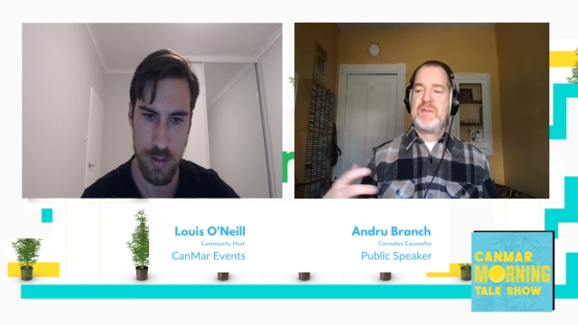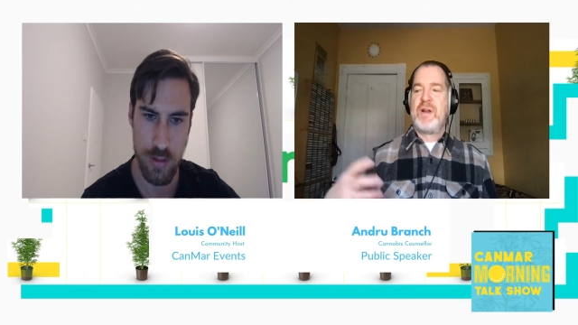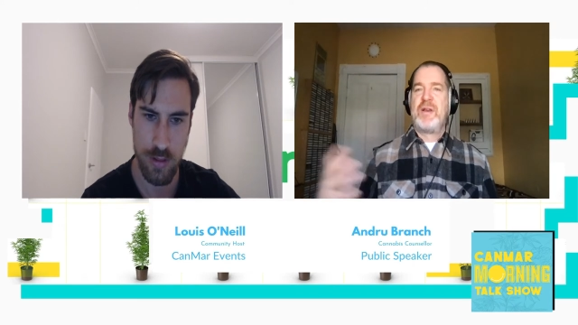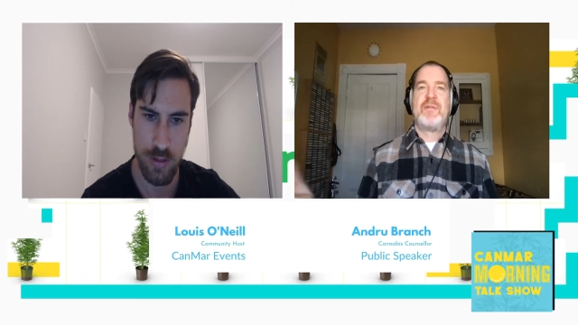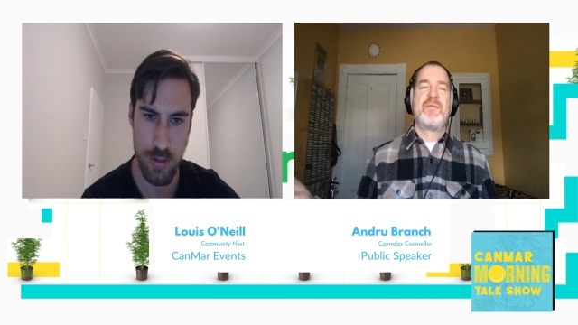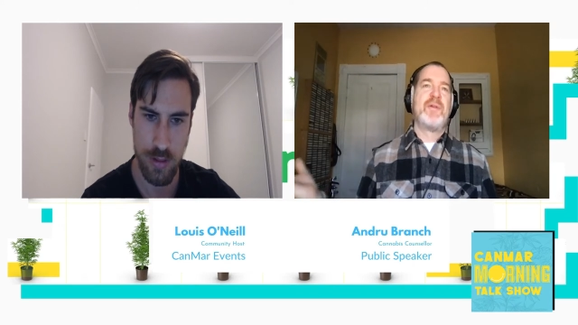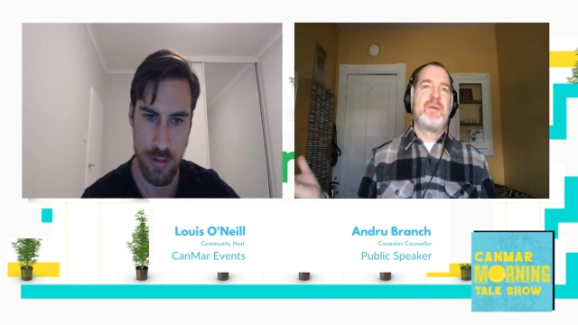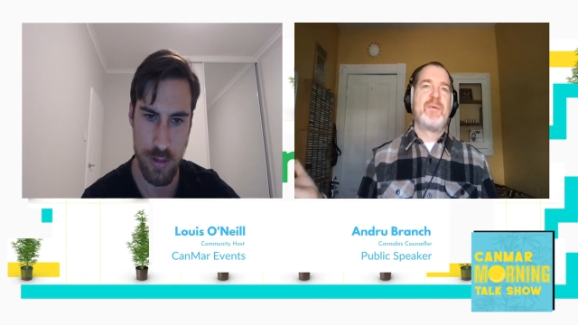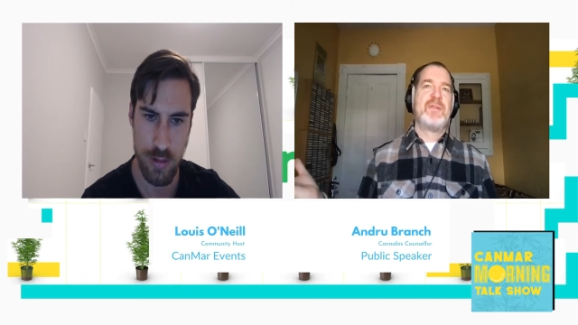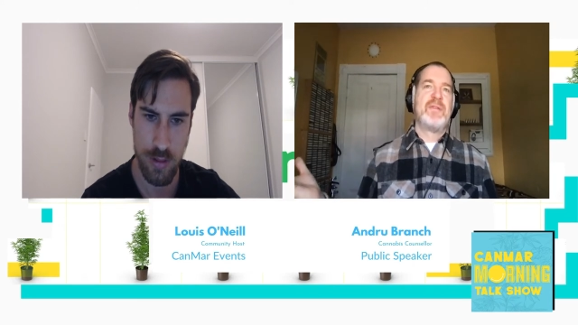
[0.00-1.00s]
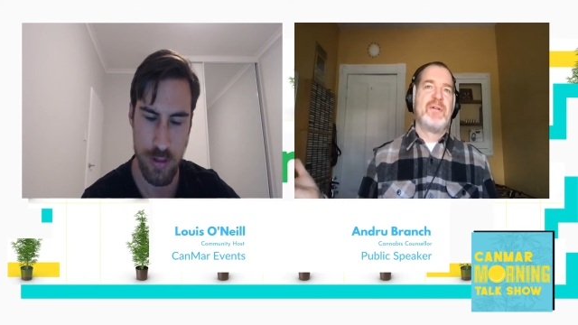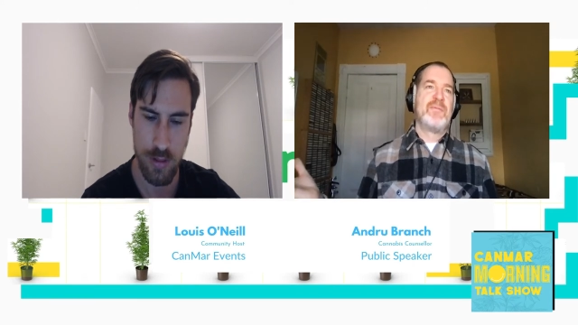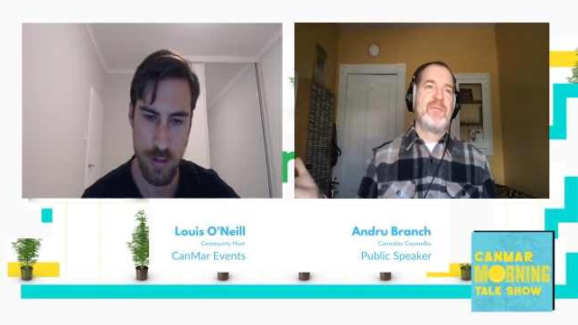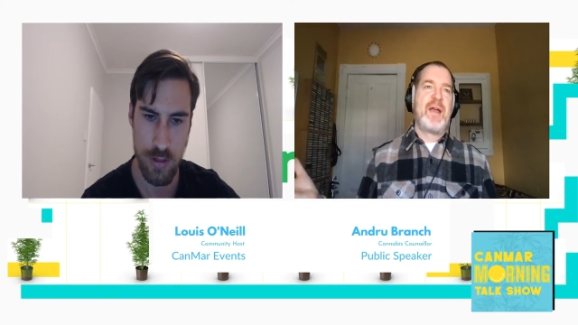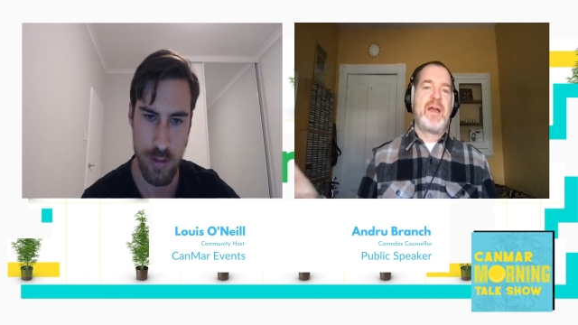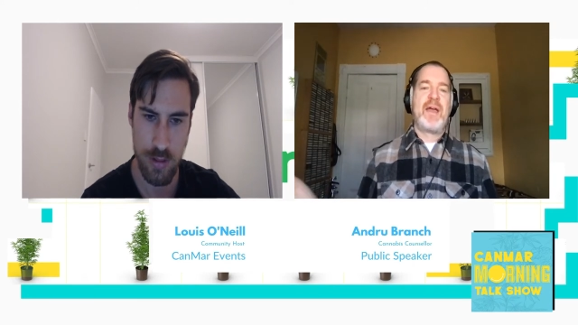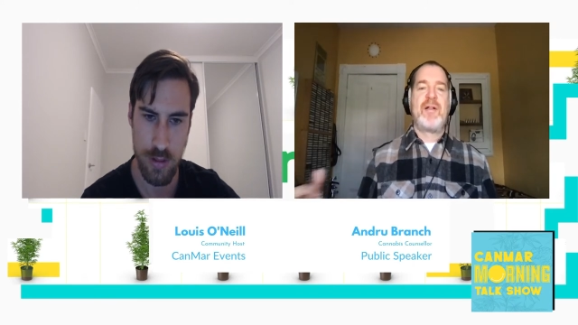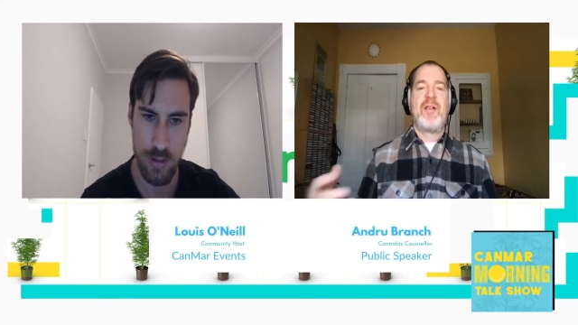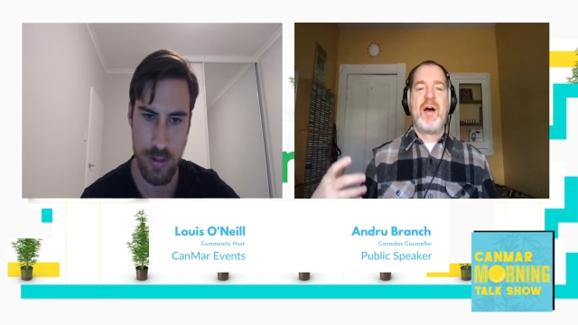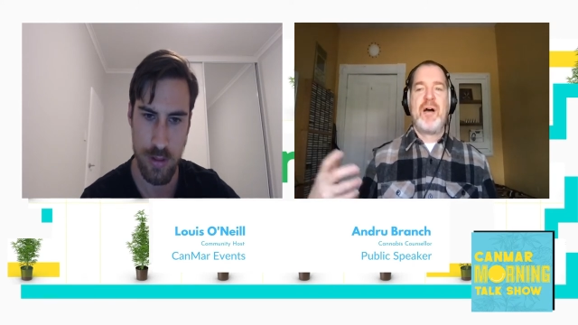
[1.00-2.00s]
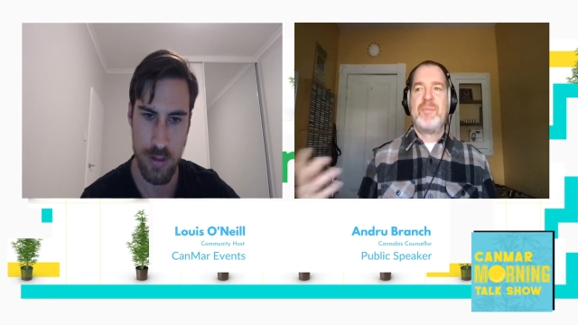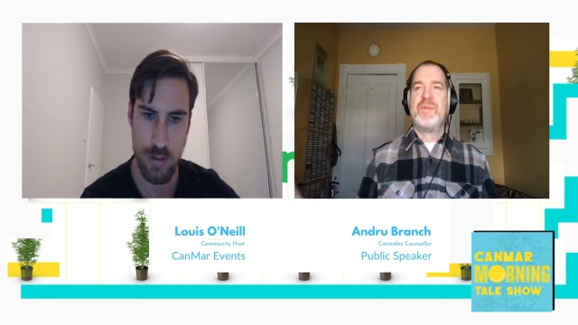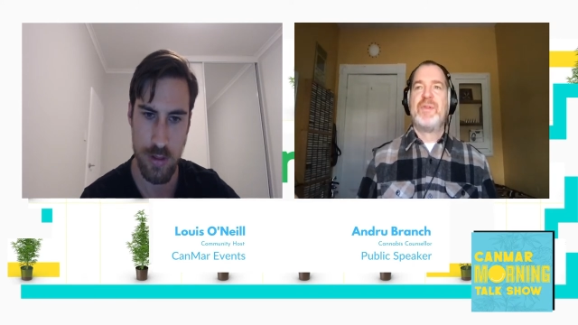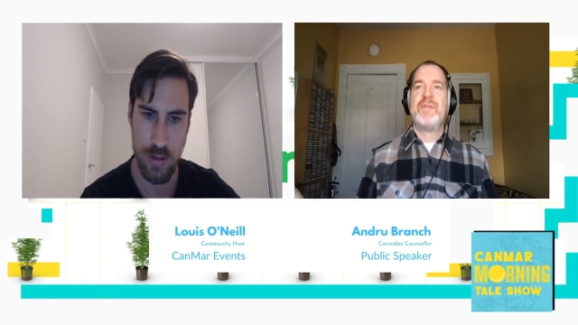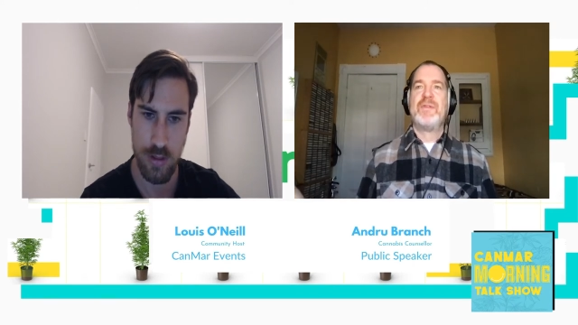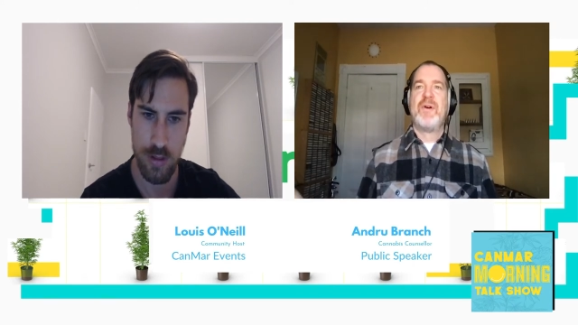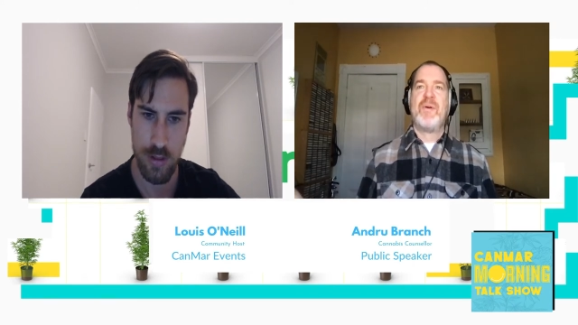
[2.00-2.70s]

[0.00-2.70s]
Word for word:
Speaker 1: starting to frequent the reggae clubs and